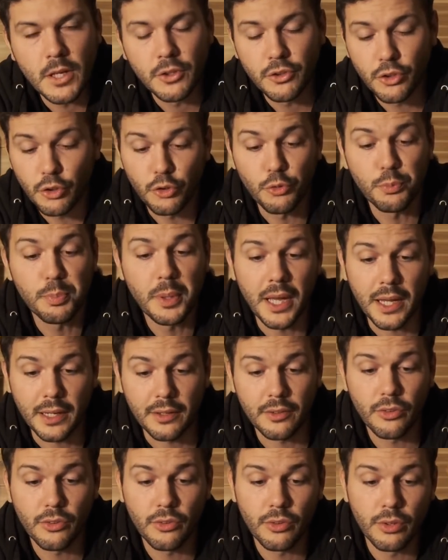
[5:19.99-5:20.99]
So
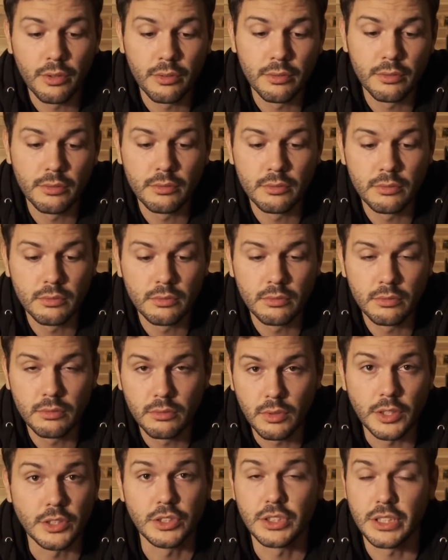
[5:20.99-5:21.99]
specs.
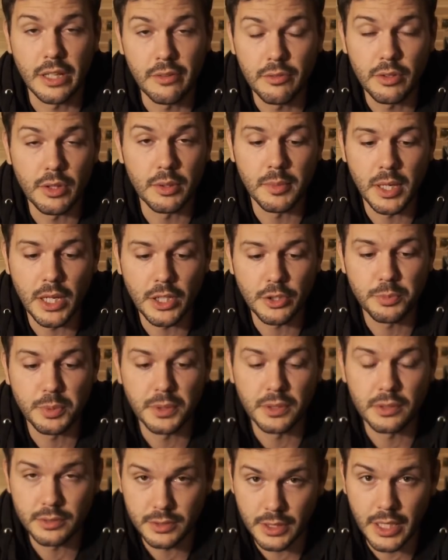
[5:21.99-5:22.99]
I just gave you the mash
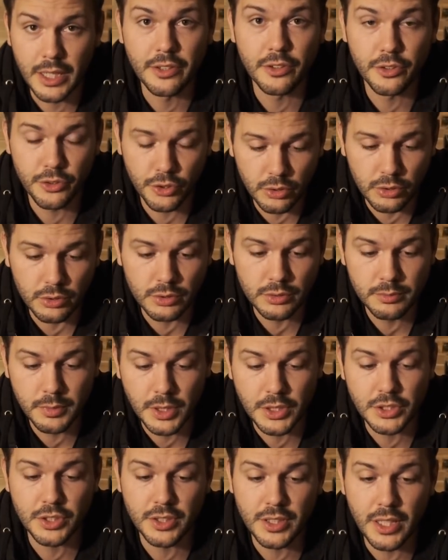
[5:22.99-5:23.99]
bill. 9 years old.
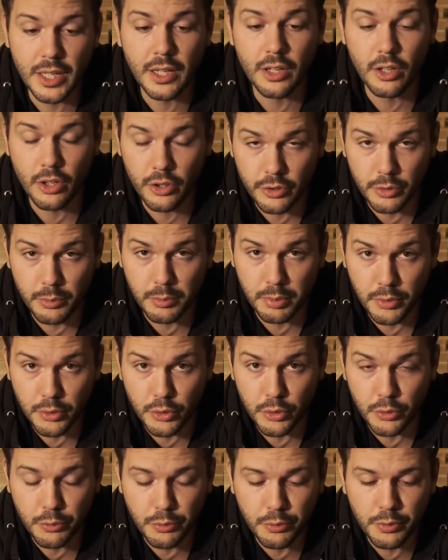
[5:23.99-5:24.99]
Mentioned that. 100
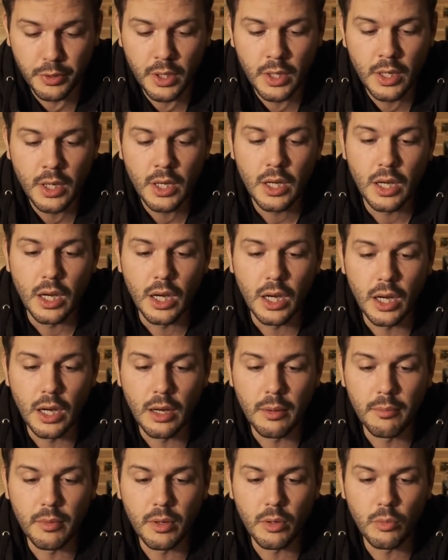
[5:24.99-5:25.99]
proof.
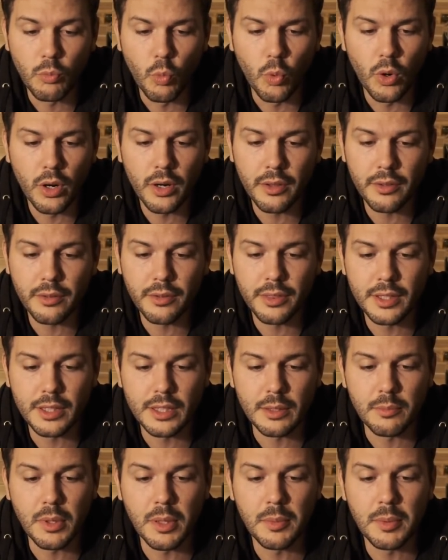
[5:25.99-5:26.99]
One other thing
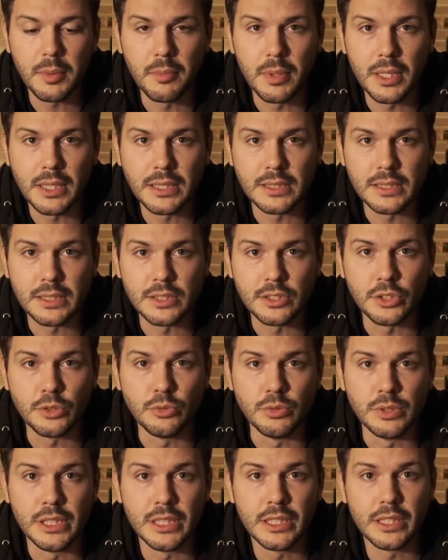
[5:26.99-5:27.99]
that maybe makes this
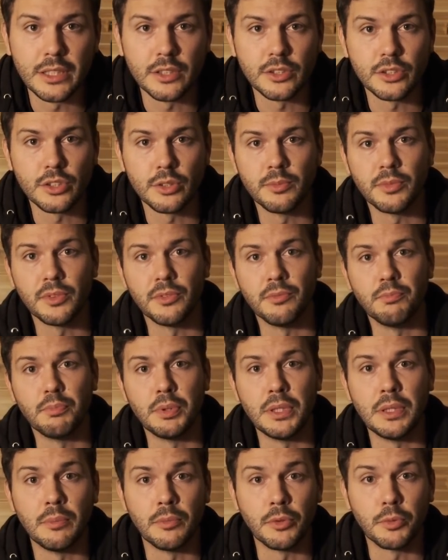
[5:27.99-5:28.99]
unique in terms of
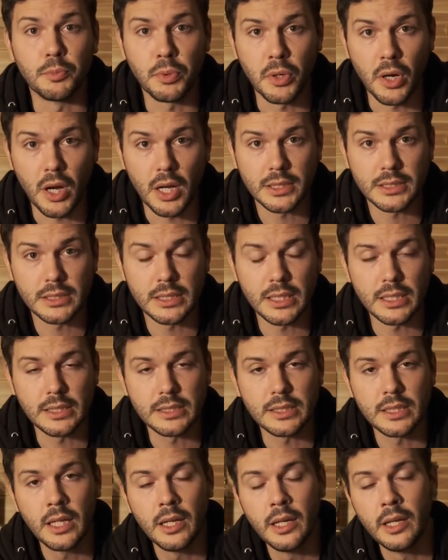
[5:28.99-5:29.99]
Beam's
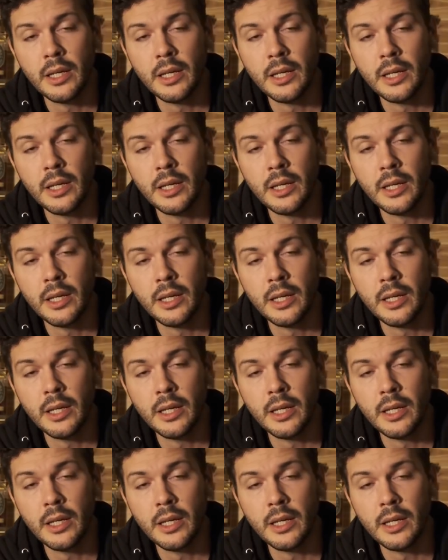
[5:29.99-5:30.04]
process